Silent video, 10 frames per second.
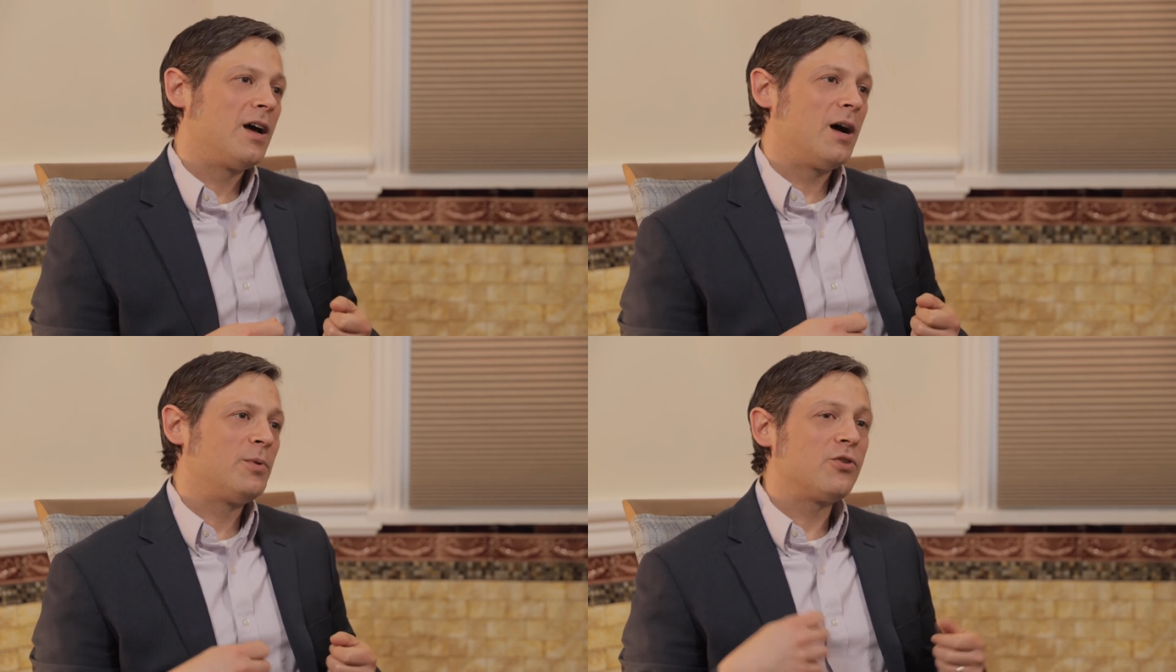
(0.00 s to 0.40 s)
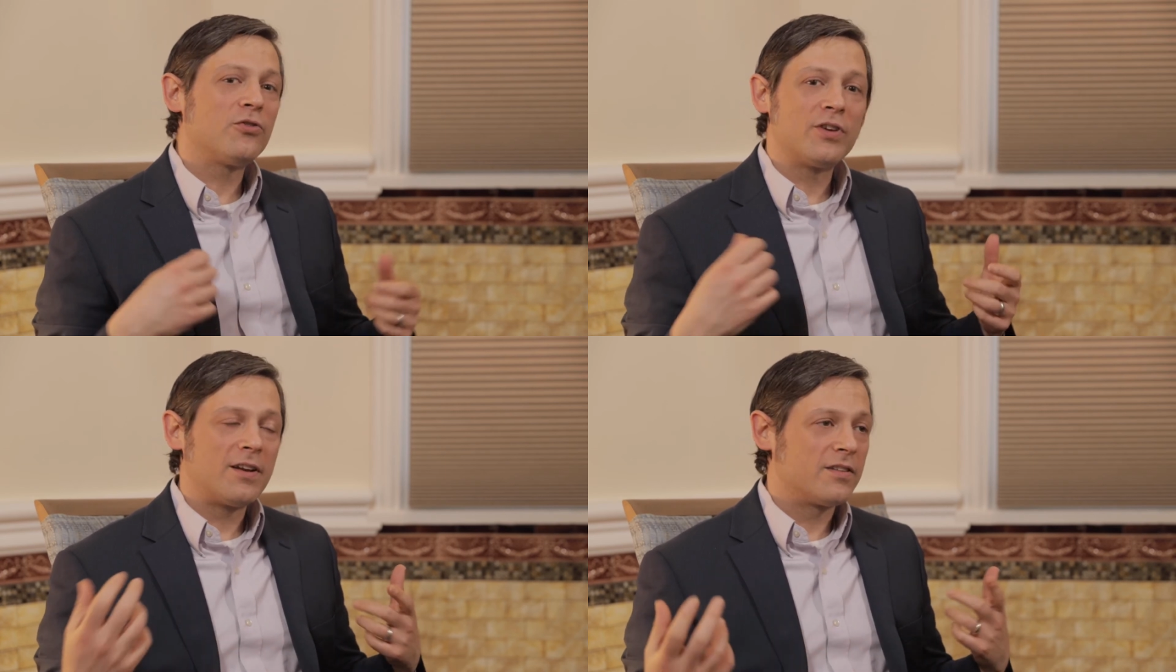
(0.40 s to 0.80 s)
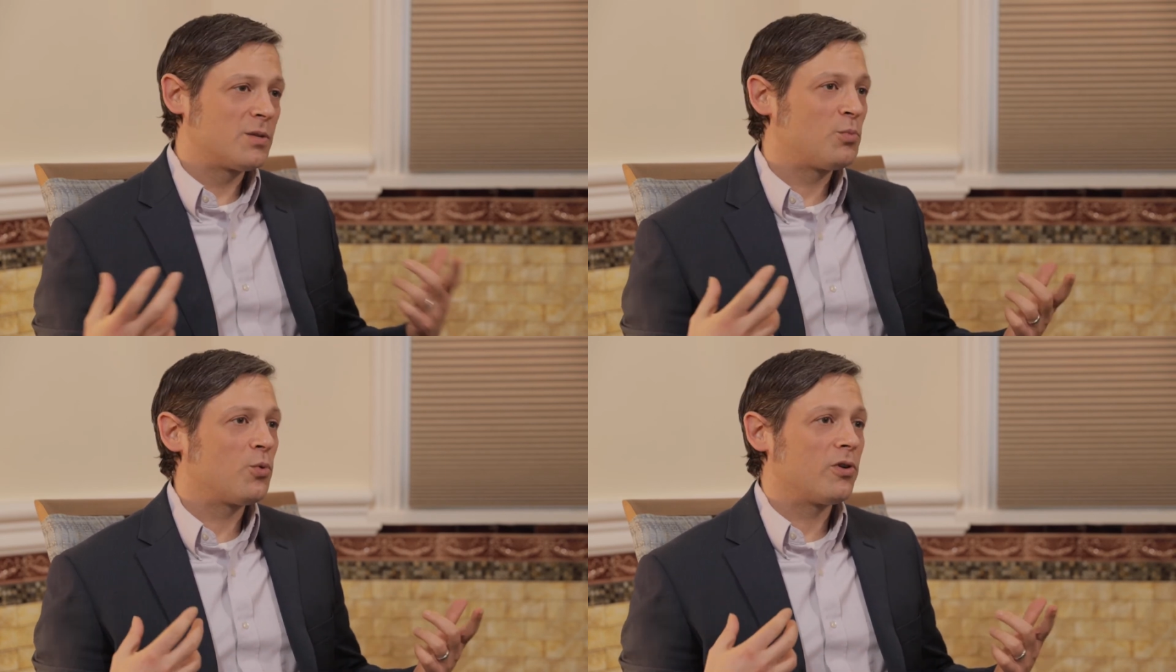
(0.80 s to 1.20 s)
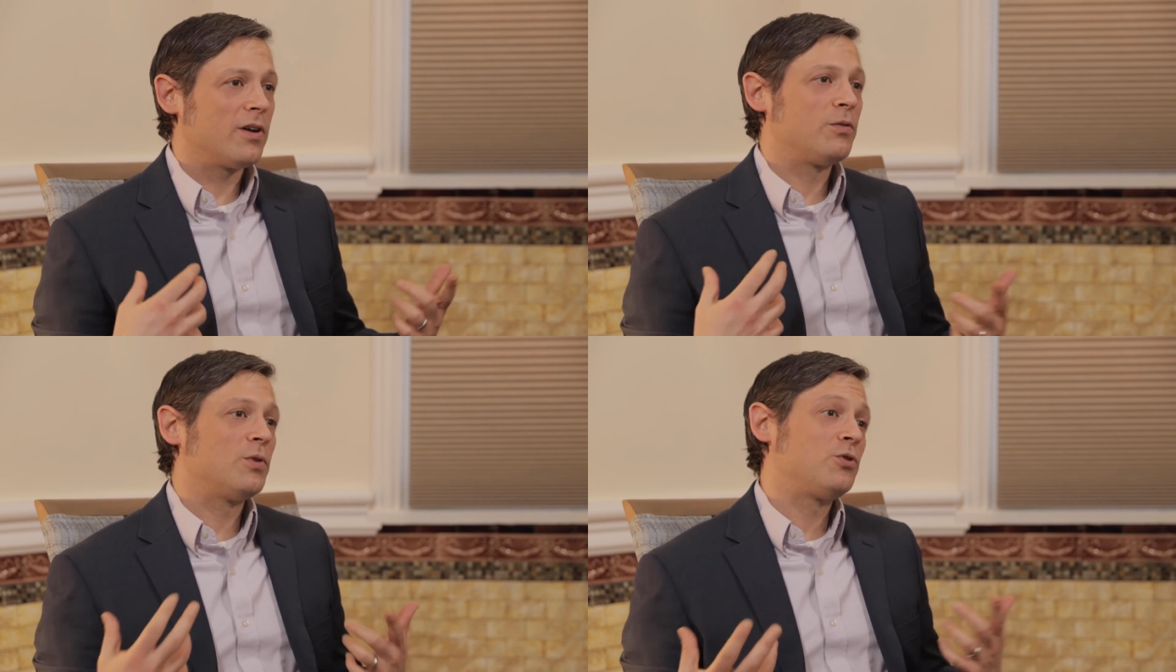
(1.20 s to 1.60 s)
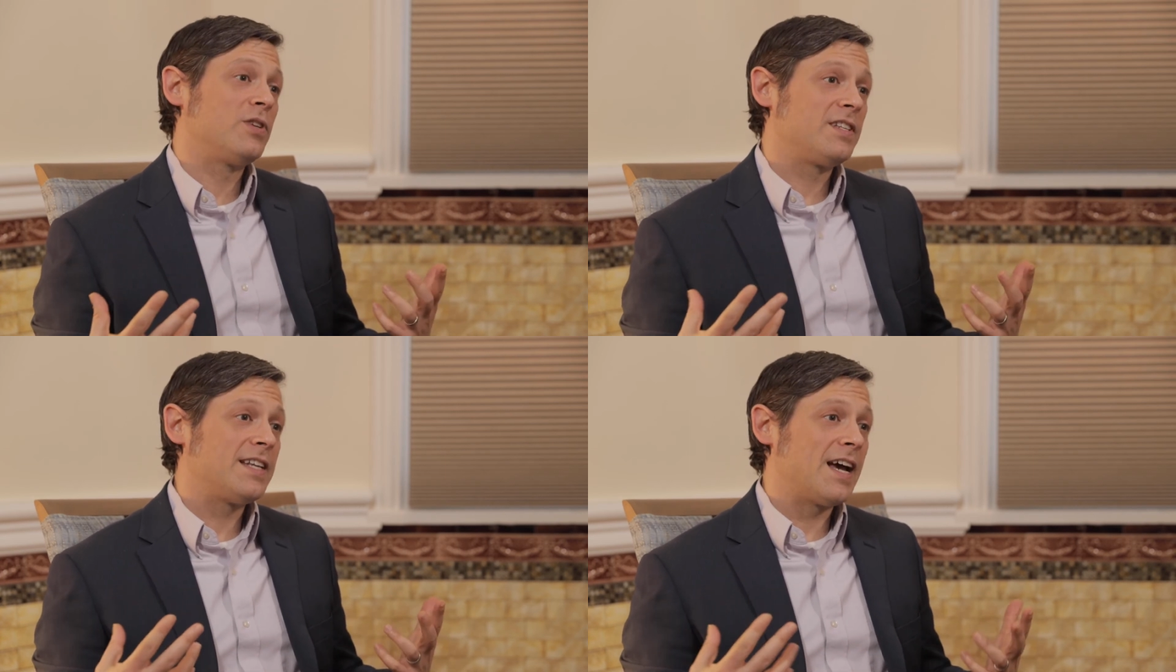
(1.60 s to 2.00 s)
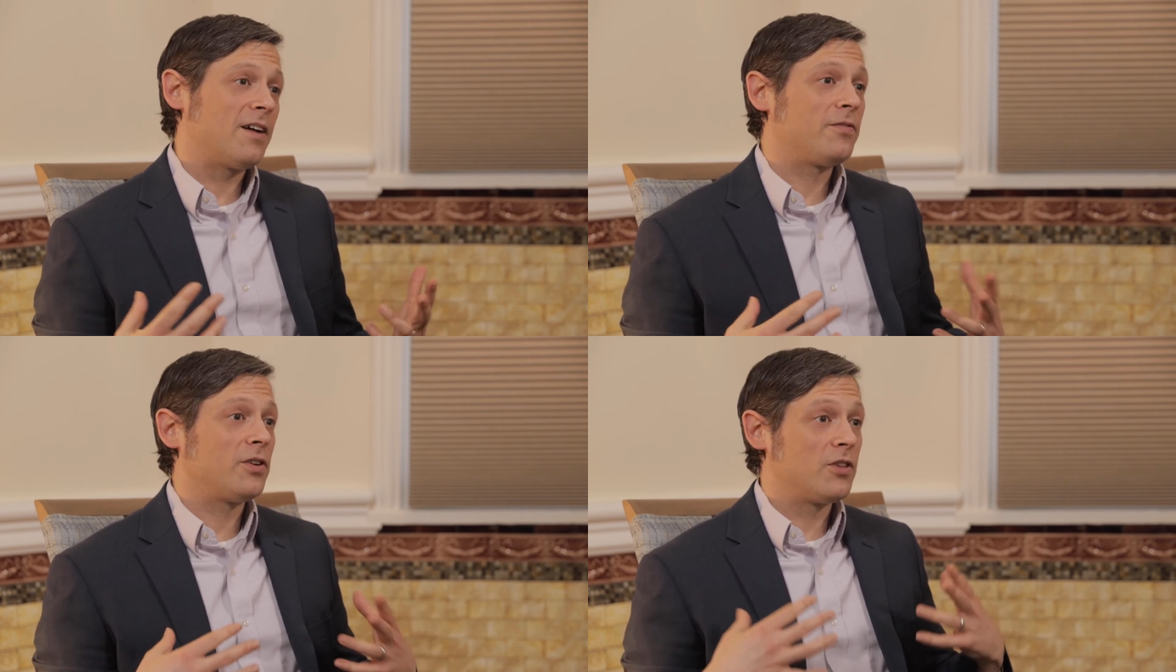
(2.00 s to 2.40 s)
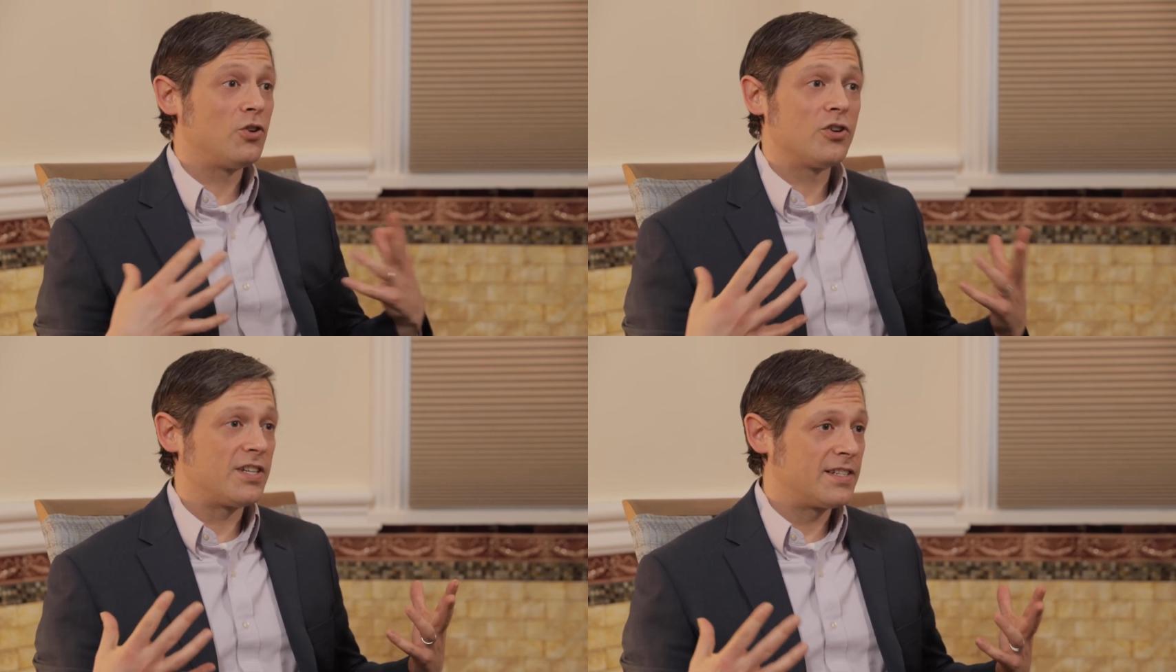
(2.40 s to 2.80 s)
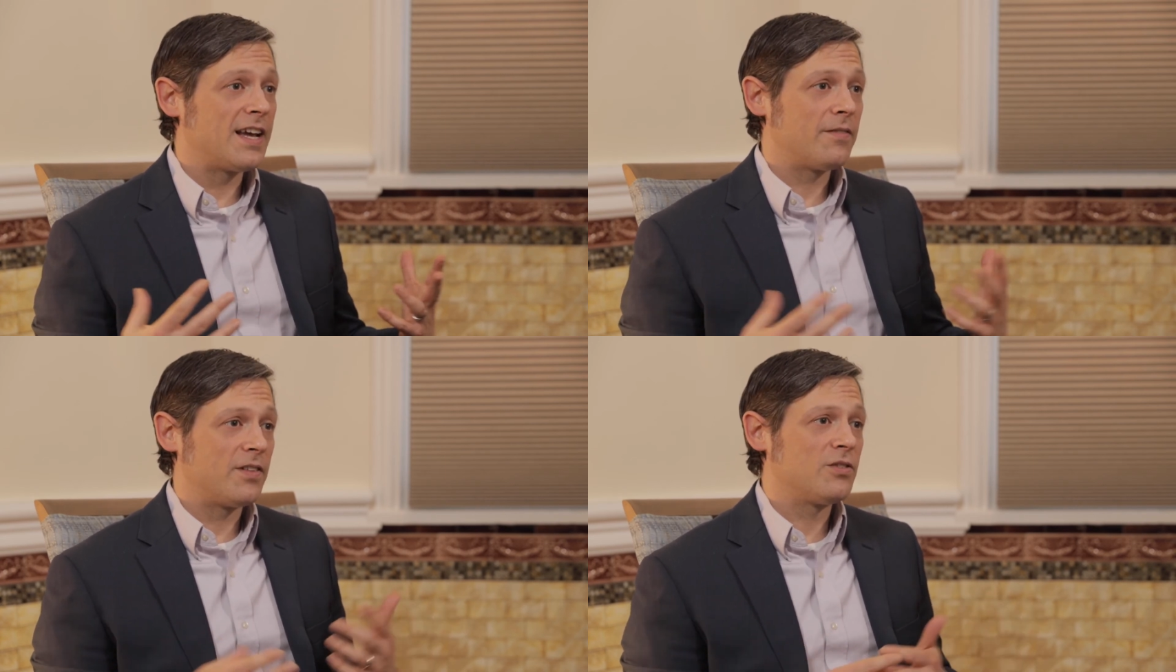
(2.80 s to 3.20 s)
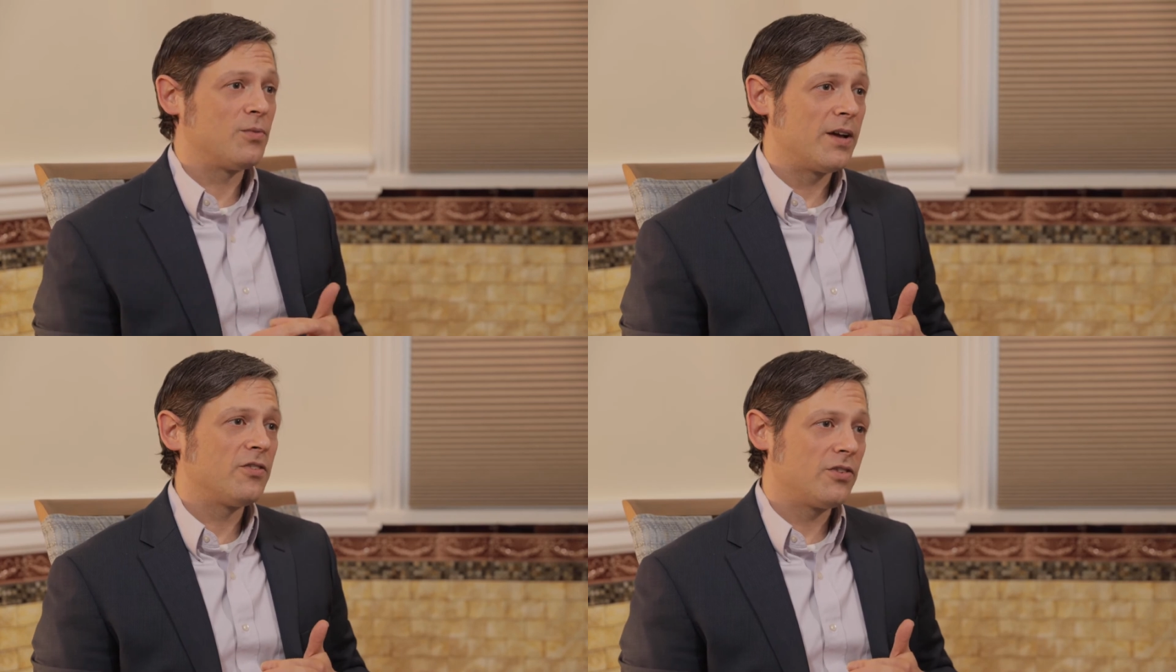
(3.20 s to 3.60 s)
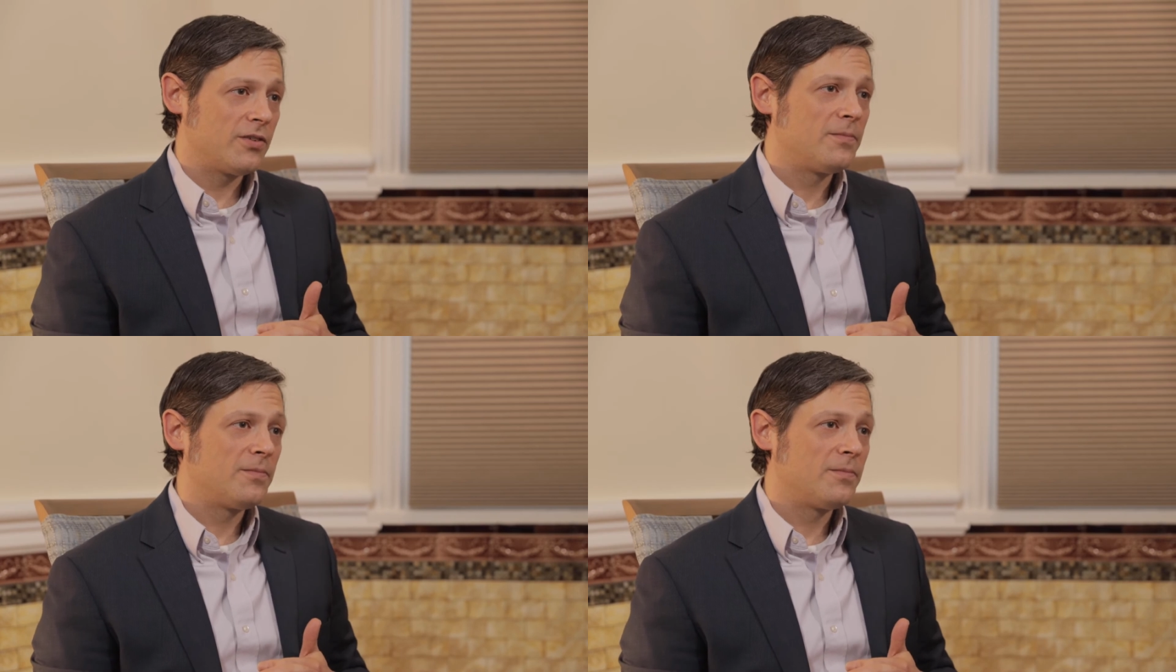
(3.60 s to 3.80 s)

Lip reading: but you're also getting the support of the retreat staff, the nursing staff that's around you.